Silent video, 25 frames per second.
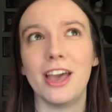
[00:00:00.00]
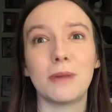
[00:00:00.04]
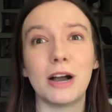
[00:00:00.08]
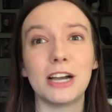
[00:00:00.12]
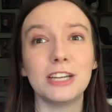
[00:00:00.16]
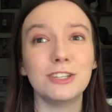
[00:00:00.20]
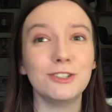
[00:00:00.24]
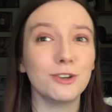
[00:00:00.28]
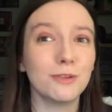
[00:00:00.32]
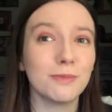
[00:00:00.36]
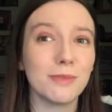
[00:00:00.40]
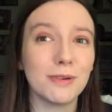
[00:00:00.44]
I
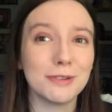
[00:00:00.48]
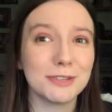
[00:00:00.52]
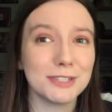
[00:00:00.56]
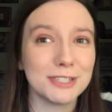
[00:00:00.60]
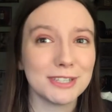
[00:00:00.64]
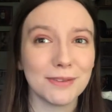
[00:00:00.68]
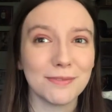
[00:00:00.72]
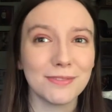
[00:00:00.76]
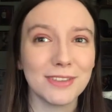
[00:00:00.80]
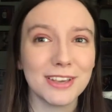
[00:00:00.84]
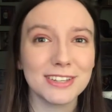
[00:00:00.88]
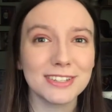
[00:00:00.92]
do remember
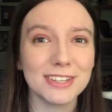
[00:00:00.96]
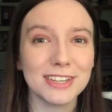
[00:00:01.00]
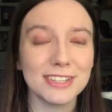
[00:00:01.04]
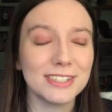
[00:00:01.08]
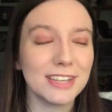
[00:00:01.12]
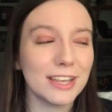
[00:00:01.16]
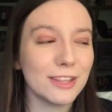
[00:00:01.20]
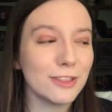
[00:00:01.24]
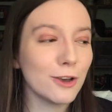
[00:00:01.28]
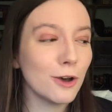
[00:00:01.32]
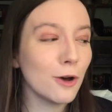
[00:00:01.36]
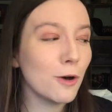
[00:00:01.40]
some things I
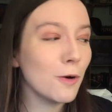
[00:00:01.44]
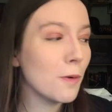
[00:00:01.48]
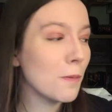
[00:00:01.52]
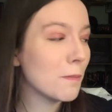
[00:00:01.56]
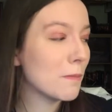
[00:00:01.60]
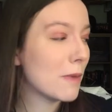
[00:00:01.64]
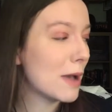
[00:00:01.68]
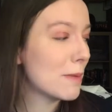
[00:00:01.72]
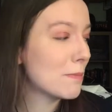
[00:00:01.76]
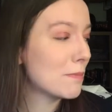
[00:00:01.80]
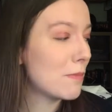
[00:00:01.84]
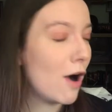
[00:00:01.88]
said though.
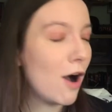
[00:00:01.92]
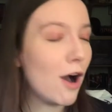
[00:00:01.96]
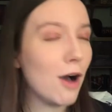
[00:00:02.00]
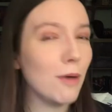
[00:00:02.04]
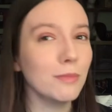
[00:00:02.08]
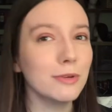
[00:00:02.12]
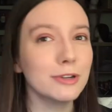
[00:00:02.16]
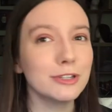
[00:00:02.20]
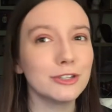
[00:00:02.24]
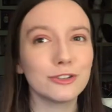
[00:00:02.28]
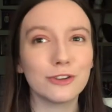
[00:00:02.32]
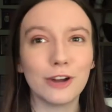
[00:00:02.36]
My mom
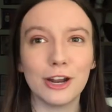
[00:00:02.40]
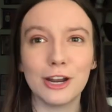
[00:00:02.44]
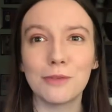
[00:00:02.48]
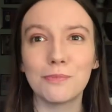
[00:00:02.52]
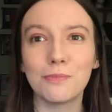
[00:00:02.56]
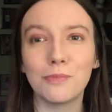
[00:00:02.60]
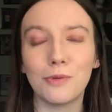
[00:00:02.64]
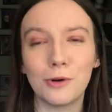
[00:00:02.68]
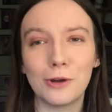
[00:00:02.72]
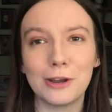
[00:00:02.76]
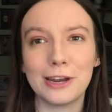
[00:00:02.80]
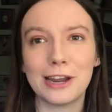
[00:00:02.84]
was trying to
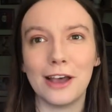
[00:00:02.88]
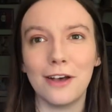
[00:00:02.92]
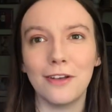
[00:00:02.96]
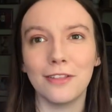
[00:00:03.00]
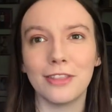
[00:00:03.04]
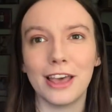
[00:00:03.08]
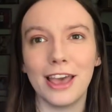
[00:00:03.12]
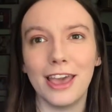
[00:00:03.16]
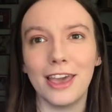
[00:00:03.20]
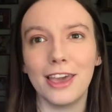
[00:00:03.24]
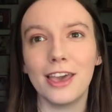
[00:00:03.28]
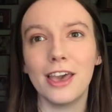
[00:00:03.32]
point out
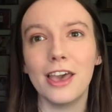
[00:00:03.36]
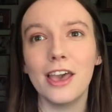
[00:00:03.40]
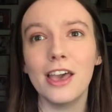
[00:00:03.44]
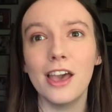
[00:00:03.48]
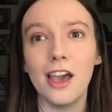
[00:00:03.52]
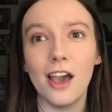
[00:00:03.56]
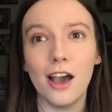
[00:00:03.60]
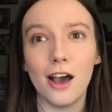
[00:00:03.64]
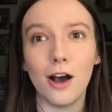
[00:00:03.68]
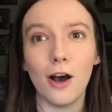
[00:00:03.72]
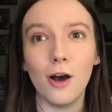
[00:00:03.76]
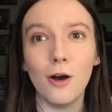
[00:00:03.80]
like,
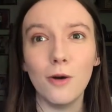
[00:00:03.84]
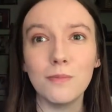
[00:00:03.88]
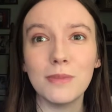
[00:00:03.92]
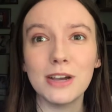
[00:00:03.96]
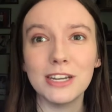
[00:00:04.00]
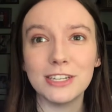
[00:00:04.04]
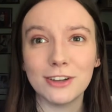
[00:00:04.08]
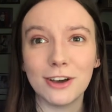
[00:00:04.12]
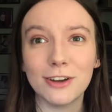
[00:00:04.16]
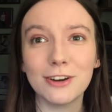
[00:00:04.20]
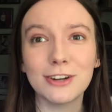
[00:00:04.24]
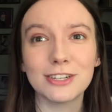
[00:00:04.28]
oh, my
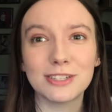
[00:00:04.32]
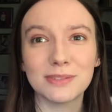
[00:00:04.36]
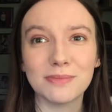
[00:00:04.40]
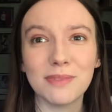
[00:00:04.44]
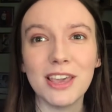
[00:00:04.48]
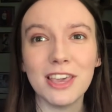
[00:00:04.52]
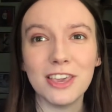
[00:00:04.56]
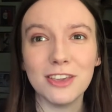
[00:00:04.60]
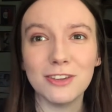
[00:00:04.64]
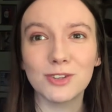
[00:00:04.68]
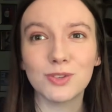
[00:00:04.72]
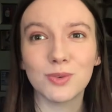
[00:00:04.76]
daughter's
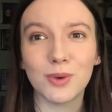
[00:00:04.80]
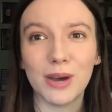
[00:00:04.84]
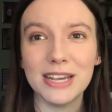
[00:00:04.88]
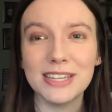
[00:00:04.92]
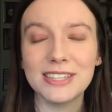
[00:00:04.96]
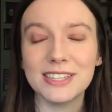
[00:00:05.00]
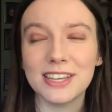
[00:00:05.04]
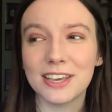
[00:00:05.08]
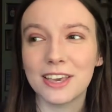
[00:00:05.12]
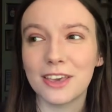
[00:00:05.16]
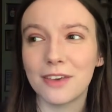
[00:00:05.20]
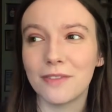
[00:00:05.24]
met you
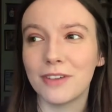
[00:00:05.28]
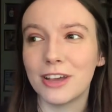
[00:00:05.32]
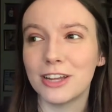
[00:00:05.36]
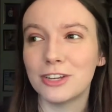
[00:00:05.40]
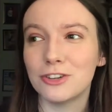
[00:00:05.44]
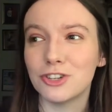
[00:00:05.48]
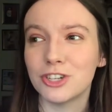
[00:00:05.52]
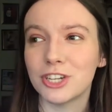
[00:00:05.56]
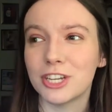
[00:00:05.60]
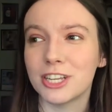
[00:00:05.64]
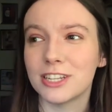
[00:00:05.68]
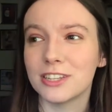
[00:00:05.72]
twice at
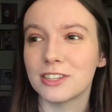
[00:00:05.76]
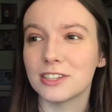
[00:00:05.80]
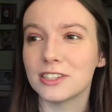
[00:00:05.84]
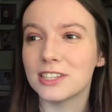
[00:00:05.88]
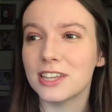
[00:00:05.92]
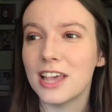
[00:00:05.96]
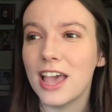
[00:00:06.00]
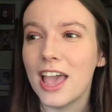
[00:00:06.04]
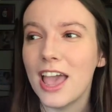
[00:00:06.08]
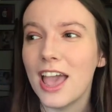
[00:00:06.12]
conventions.